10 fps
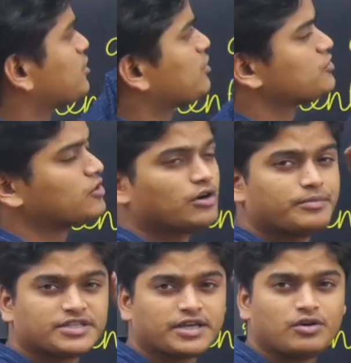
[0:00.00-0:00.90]
also called
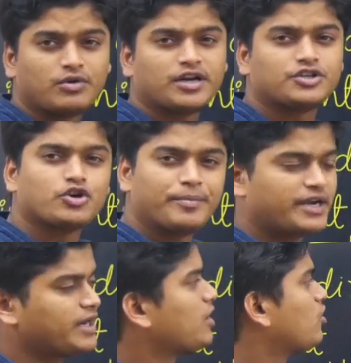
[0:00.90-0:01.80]
basically what? Now
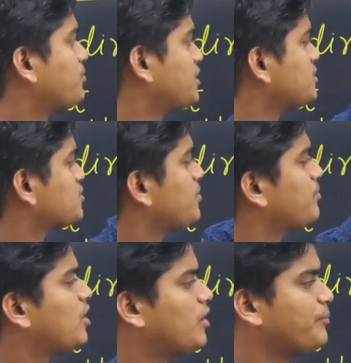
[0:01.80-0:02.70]
geometrical optics. Some
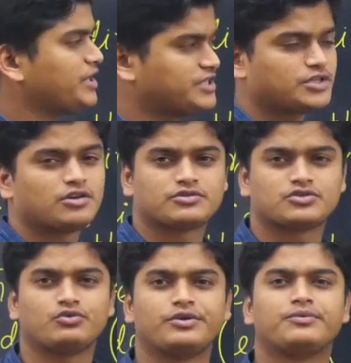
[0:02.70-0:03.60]
picture
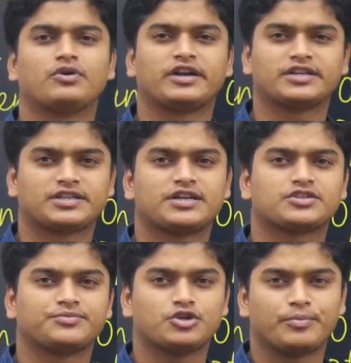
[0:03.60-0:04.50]
also we have to understand,
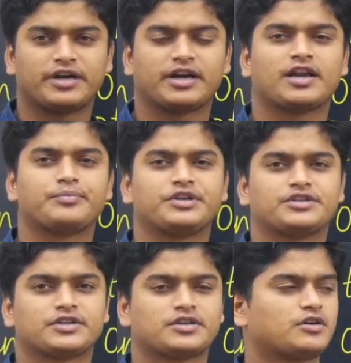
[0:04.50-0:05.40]
some geometrical
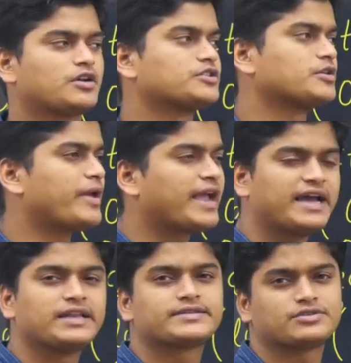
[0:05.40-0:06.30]
picture, okay, some
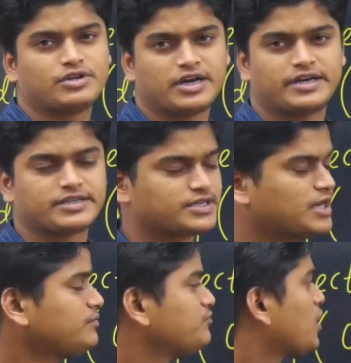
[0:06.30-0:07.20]
angles we will
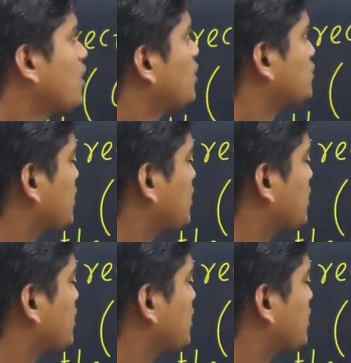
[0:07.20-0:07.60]
understand. So